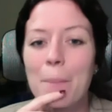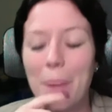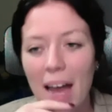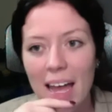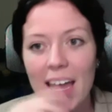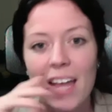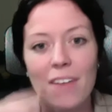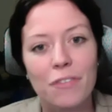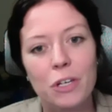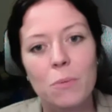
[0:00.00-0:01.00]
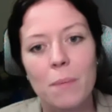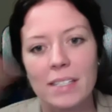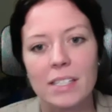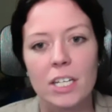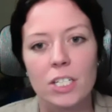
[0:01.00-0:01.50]
But if you
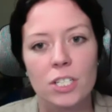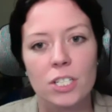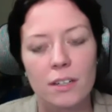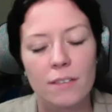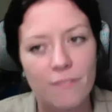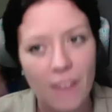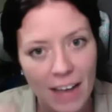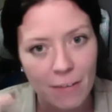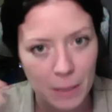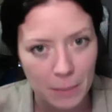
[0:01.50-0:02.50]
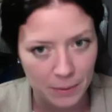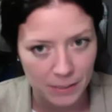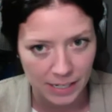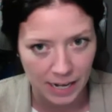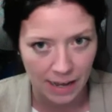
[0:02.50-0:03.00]
message 5 people
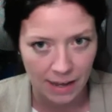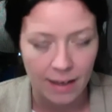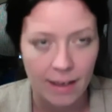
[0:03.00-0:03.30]
today,